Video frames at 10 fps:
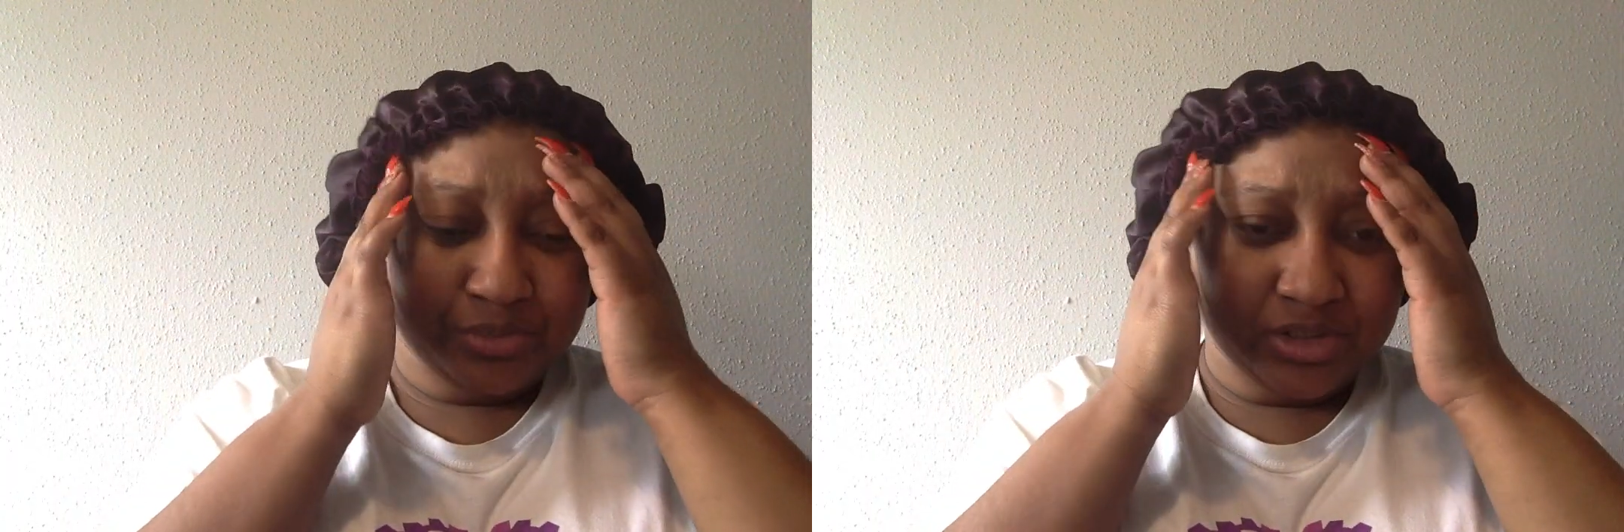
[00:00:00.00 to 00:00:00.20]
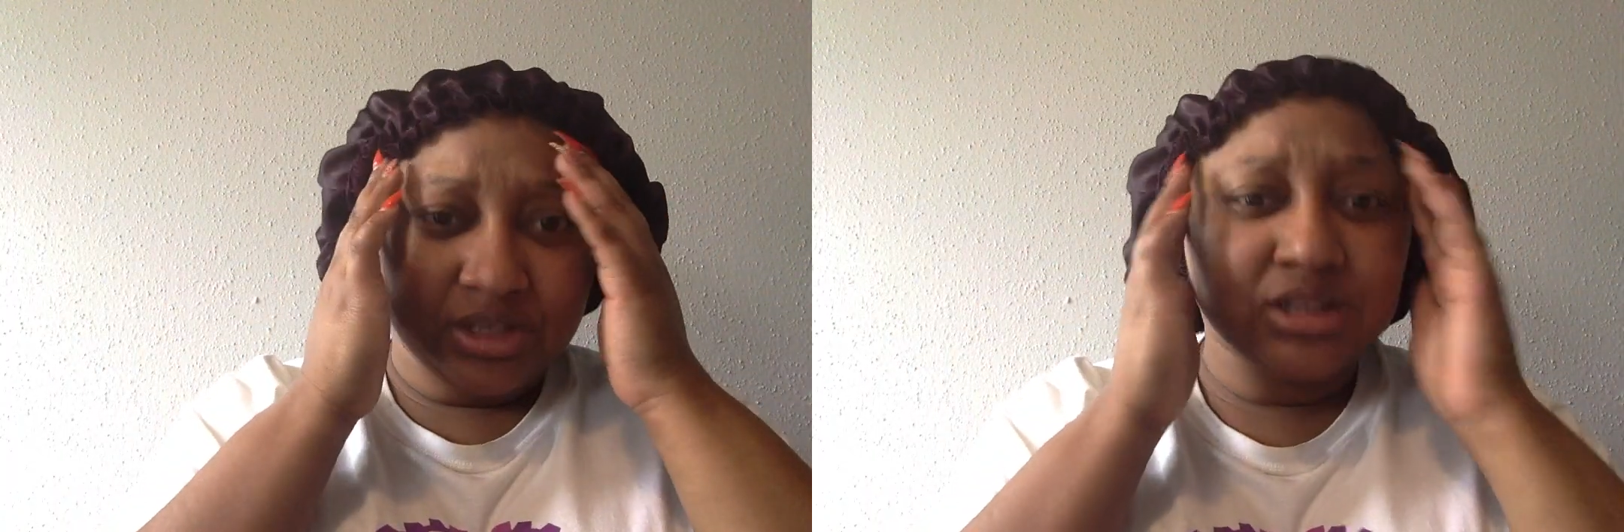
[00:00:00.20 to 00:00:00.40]

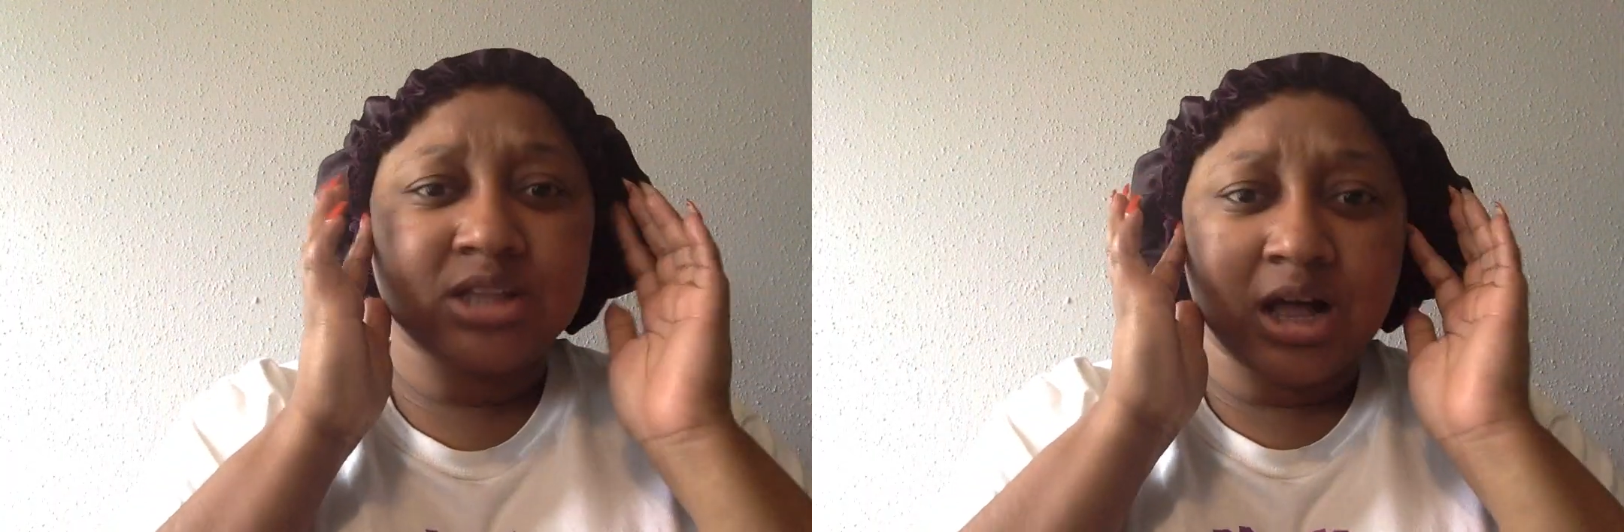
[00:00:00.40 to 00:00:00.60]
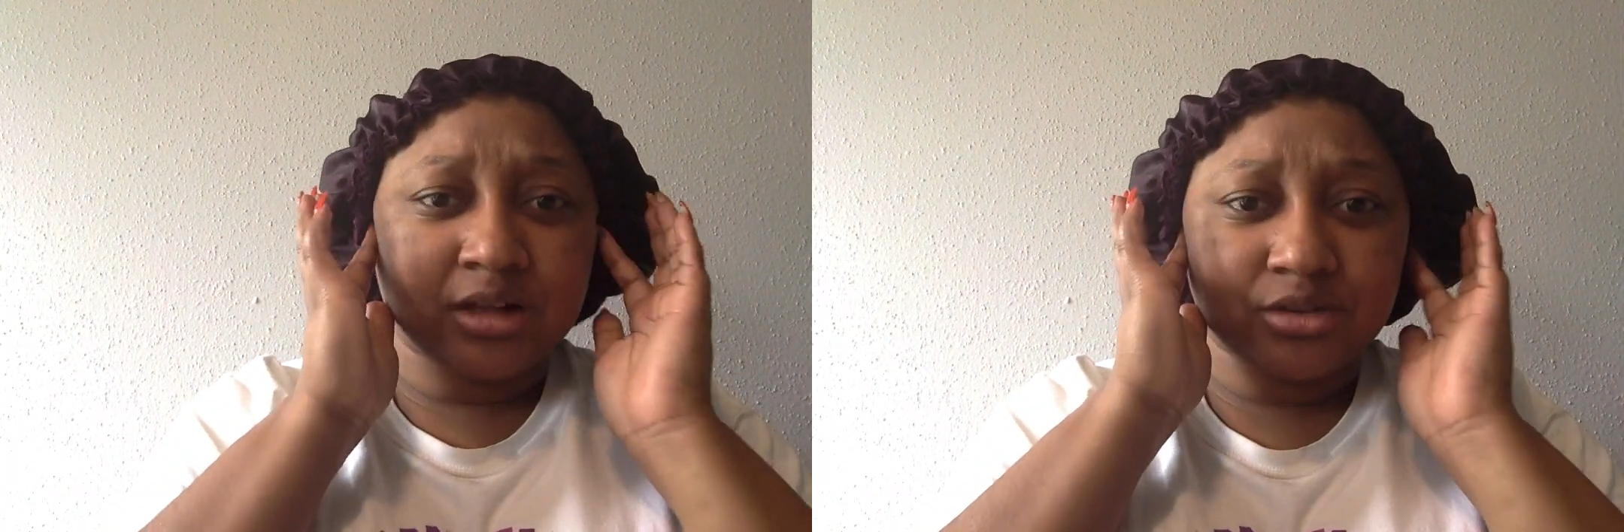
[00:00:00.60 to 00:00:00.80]
see a
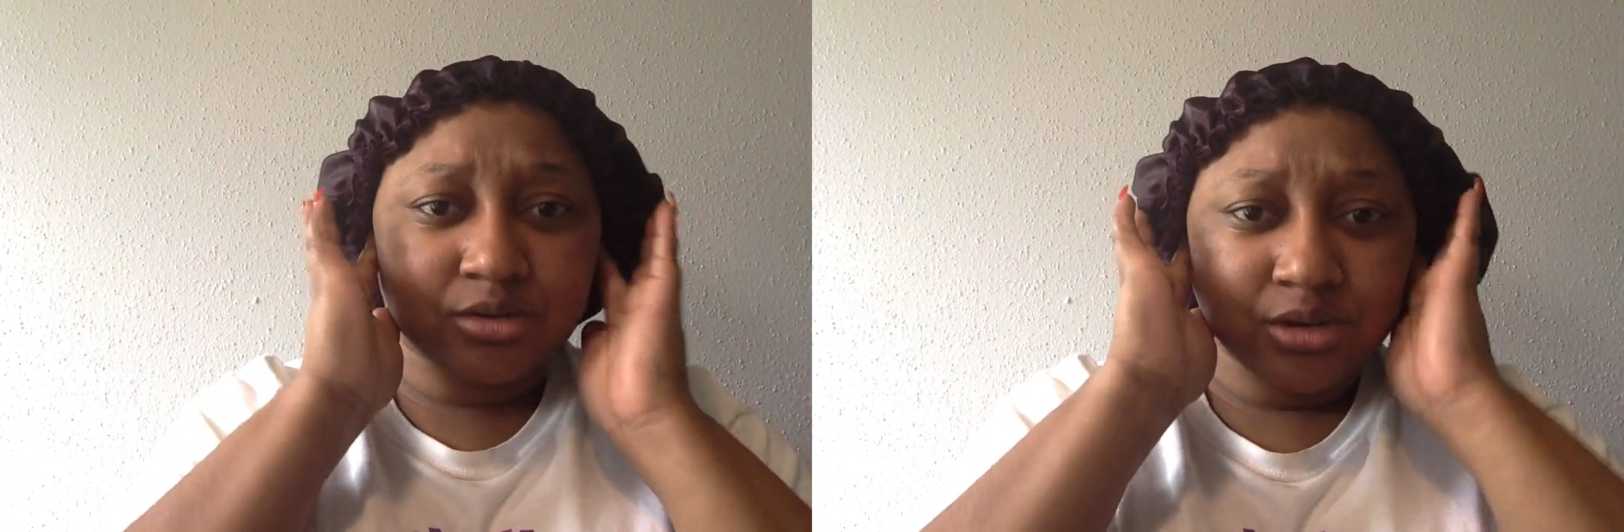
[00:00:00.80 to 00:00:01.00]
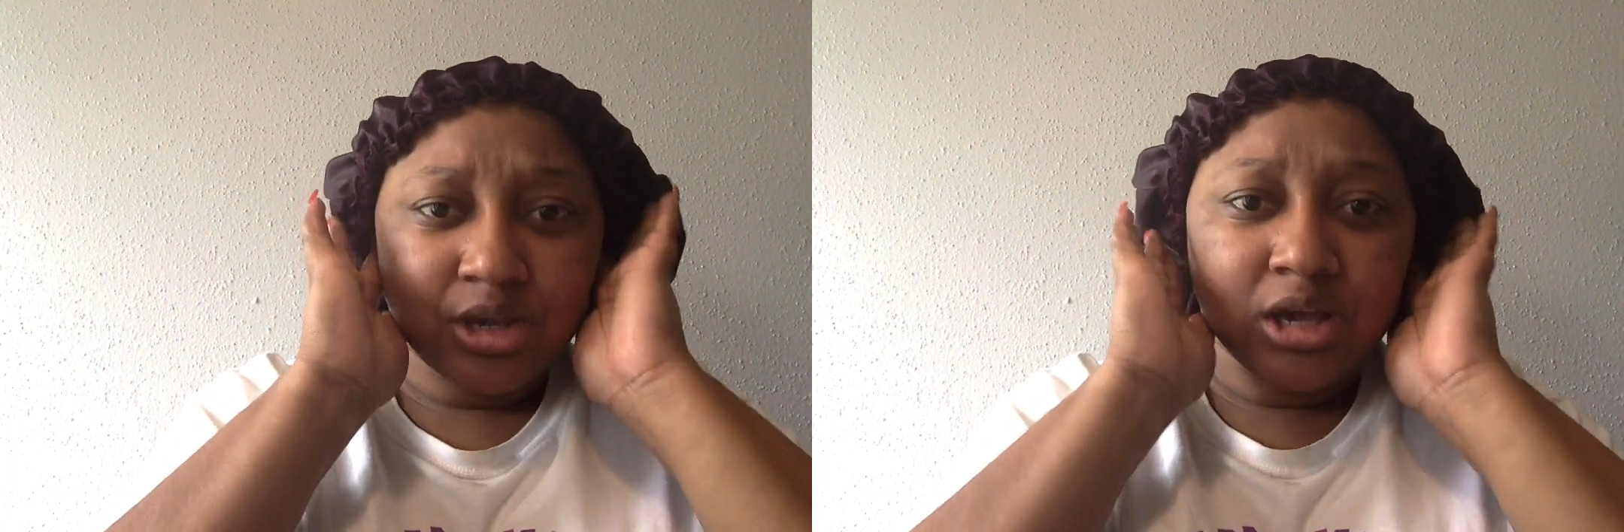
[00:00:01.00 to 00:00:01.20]
doctor.